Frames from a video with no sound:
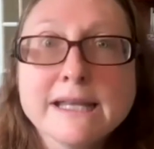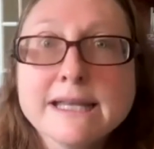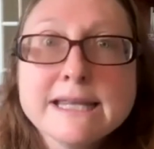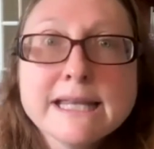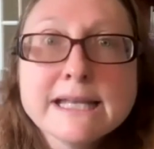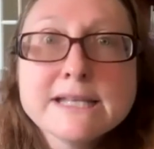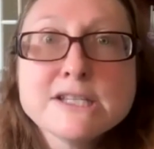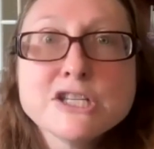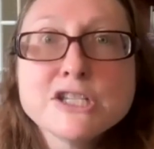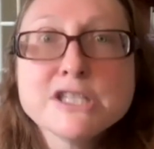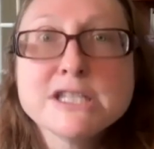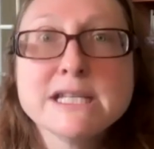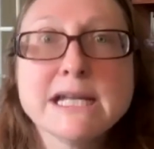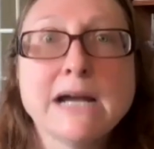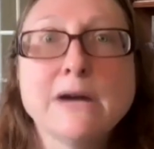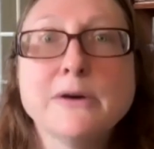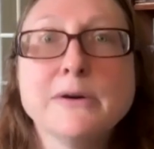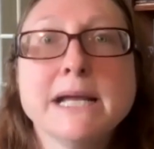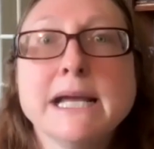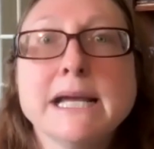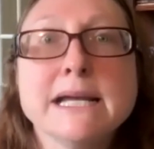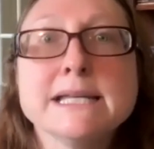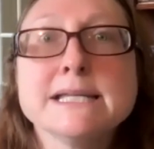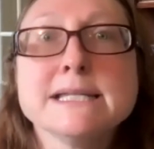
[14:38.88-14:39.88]
That's just
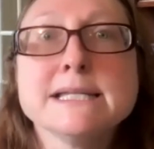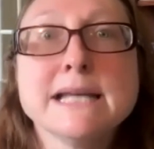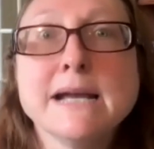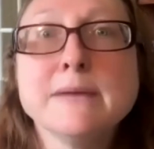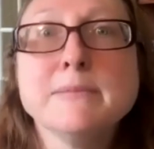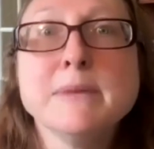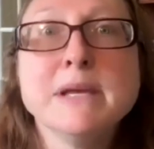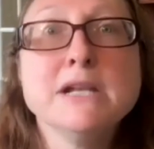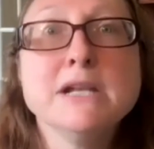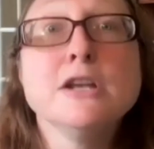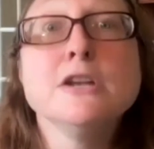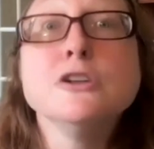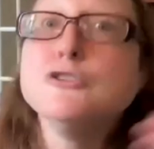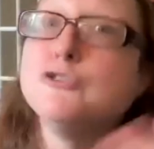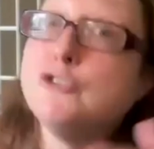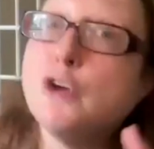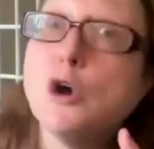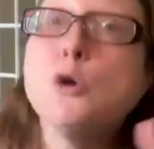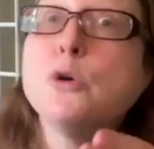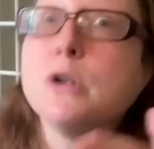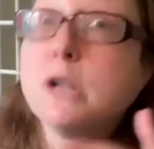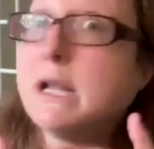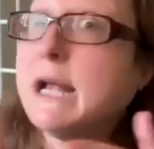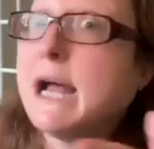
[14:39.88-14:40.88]
how it is. I mean,
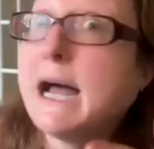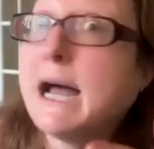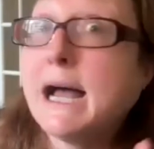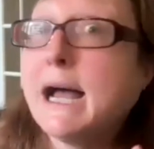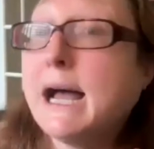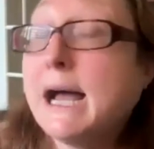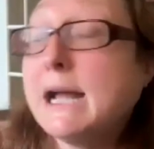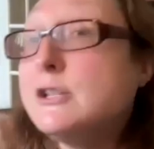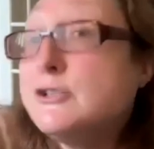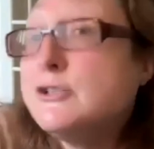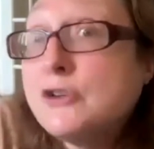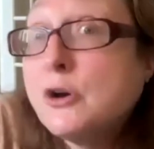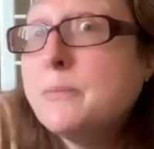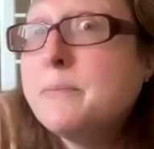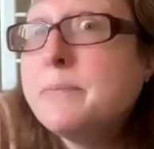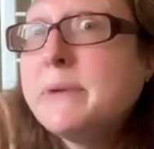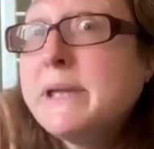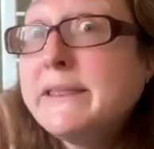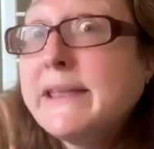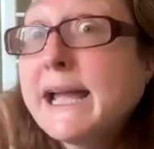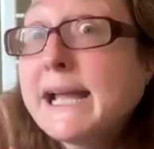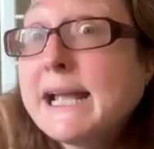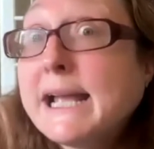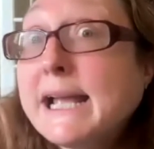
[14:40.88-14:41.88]
don't
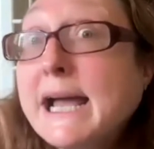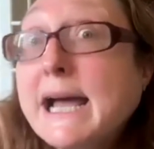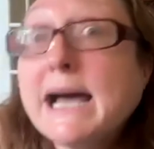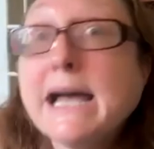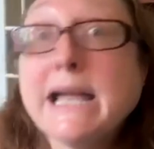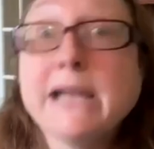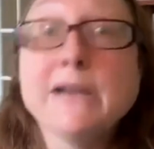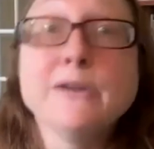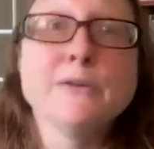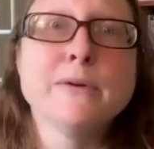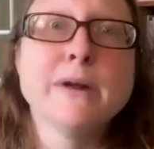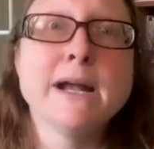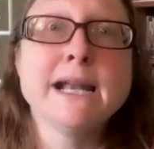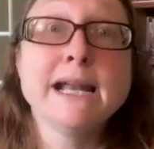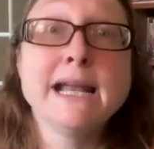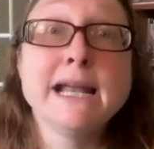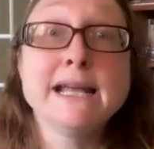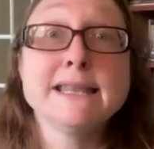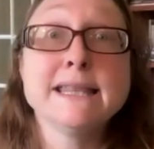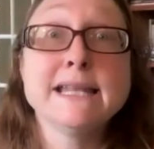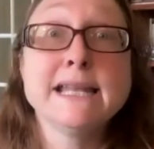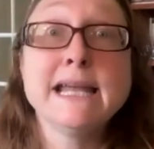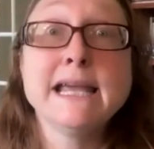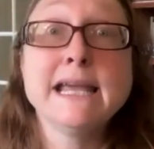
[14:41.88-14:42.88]
be that guy, right,
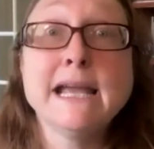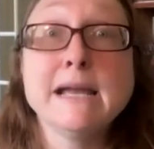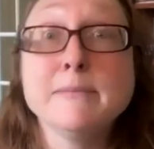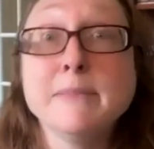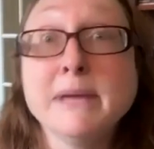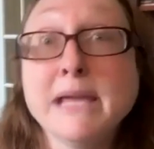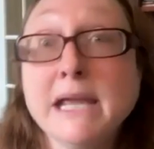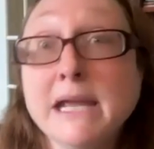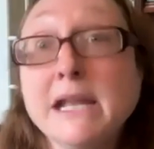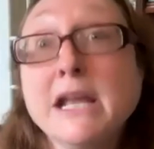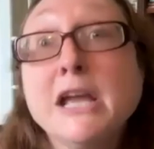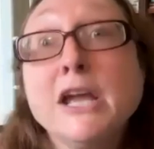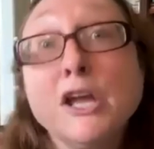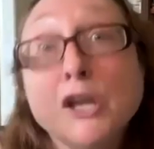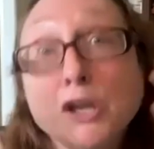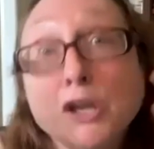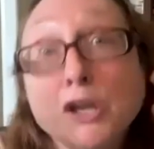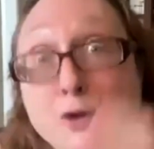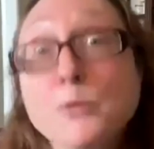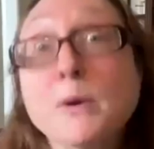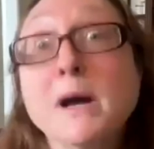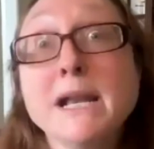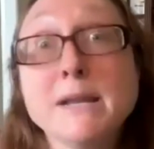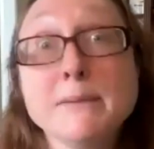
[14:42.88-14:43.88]
Anthony? I mean,
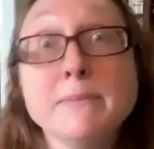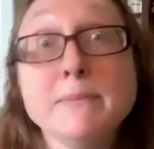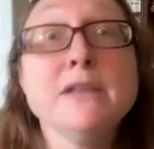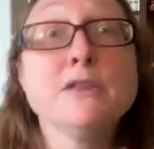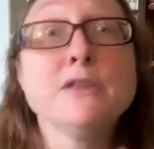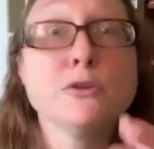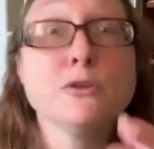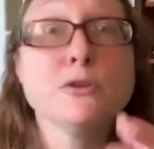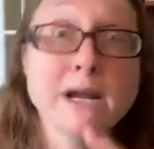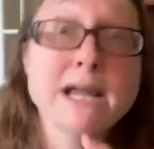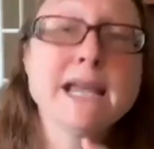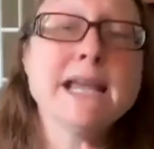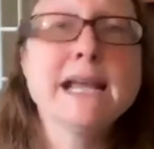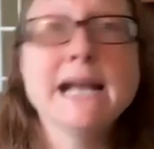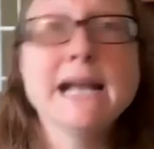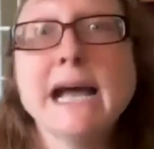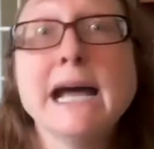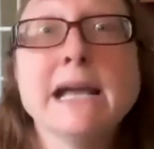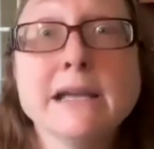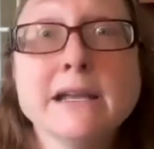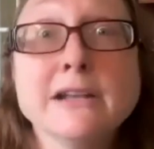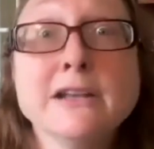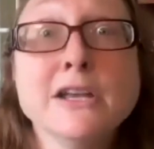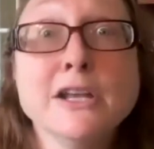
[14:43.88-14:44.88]
you want to be the right
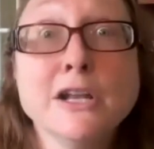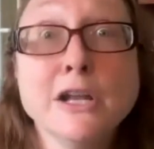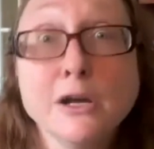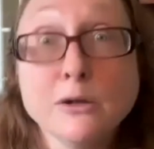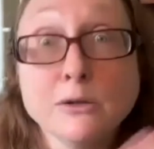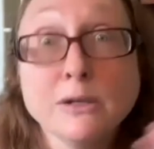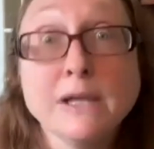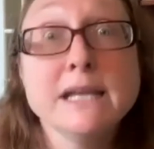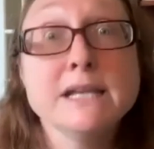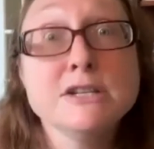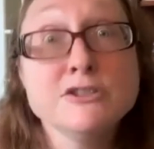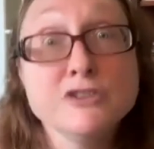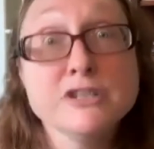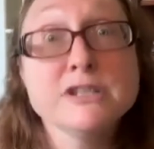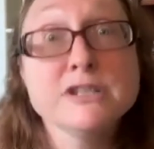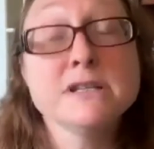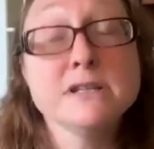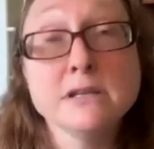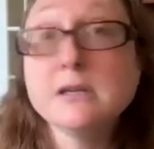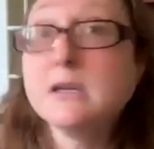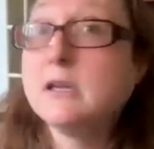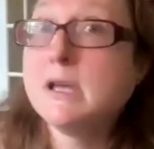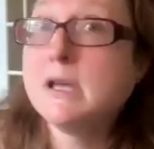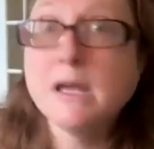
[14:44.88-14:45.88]
guy, like just
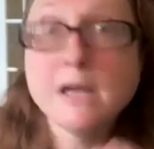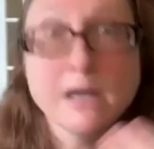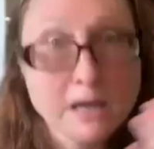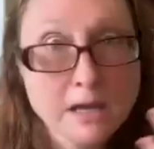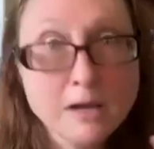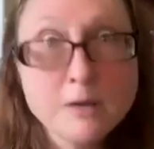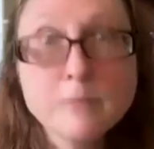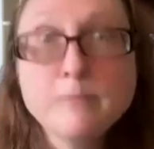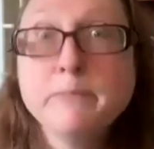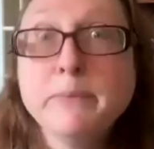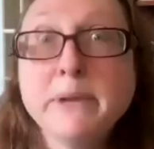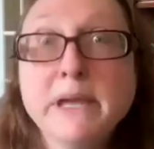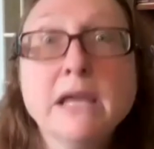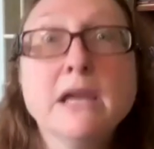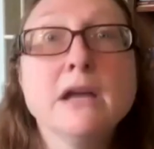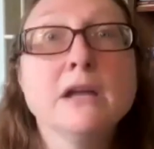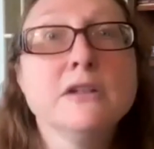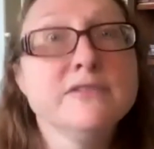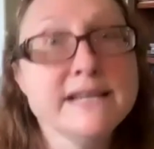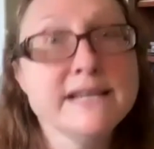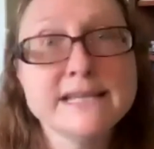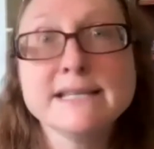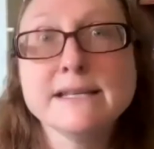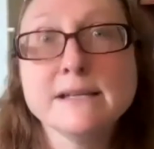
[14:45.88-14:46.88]
be
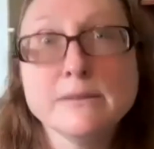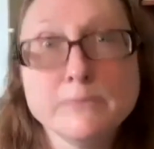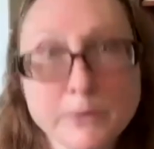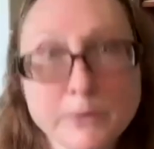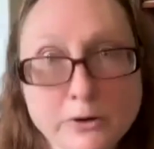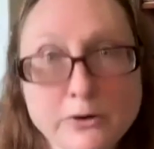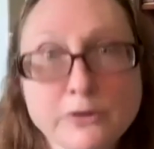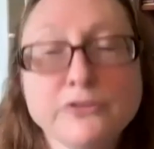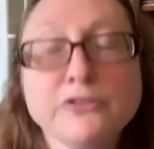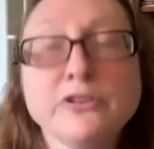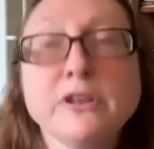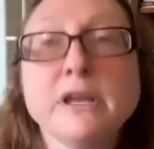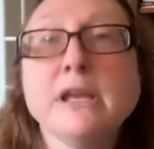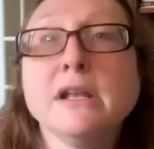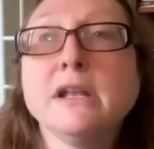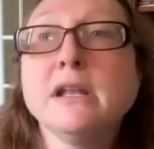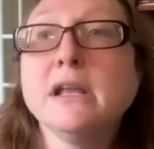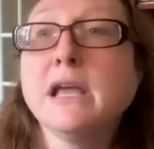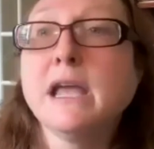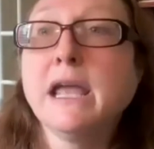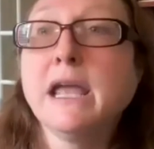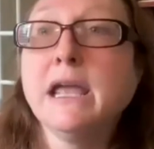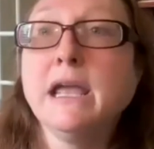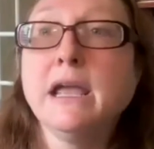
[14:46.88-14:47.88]
a decent
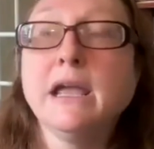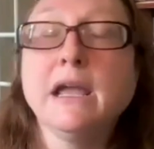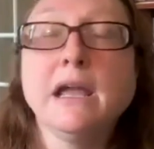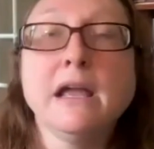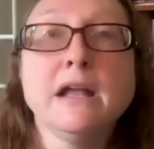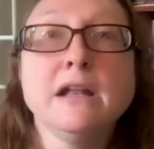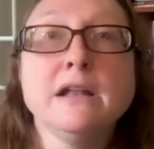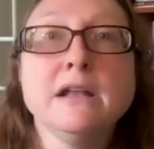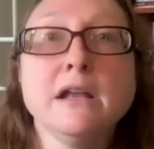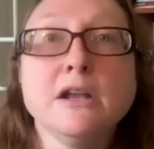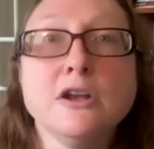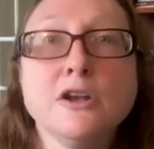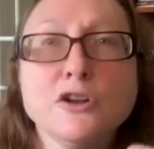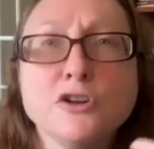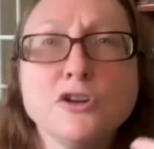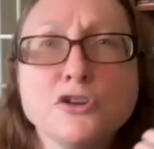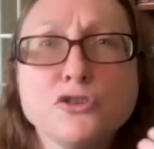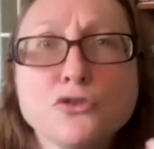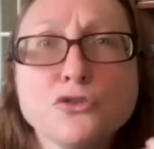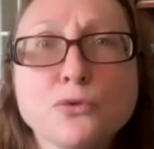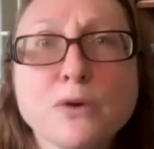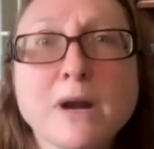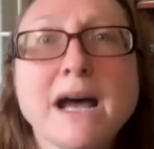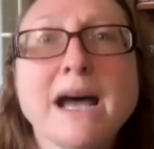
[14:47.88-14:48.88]
person and
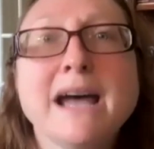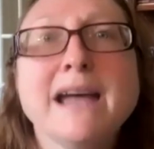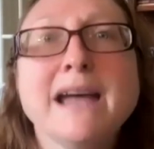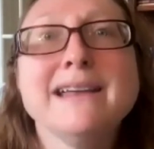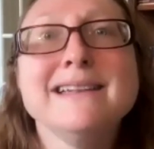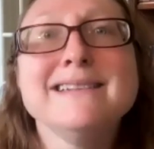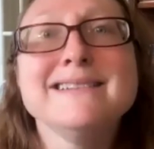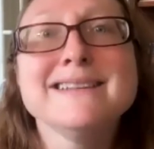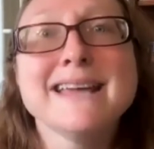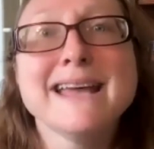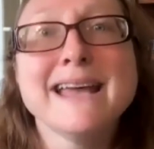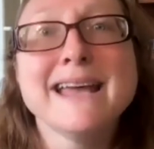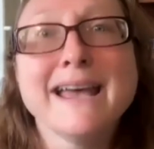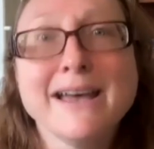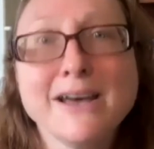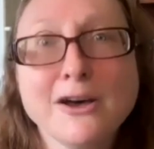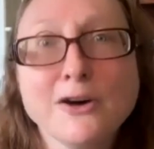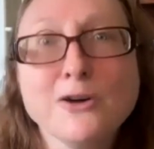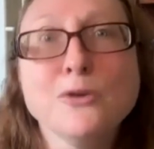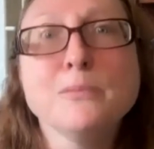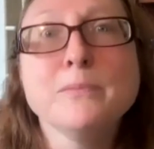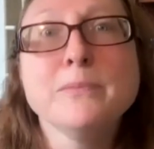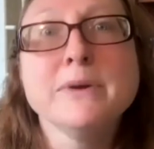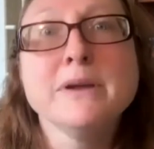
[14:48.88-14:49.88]
try to
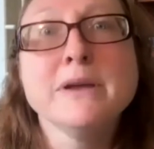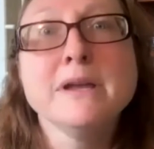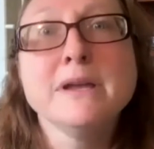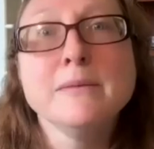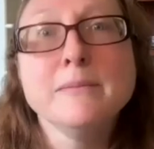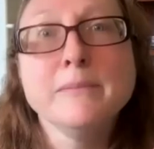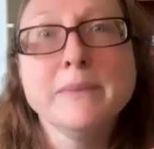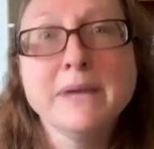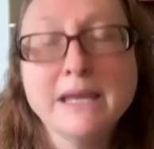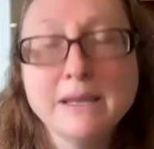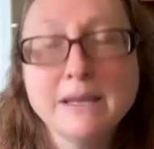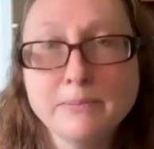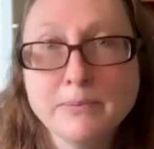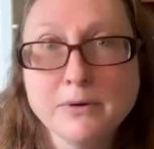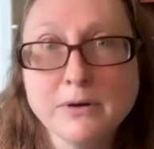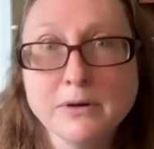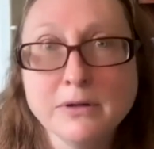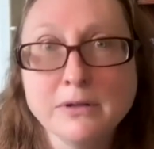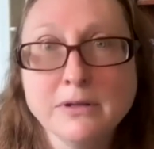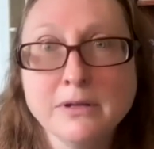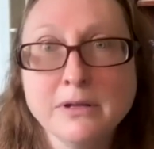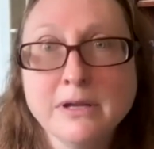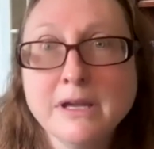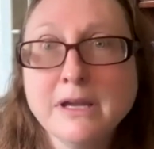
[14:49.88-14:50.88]
help
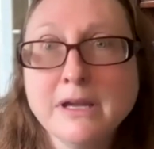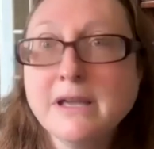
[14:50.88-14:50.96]
people.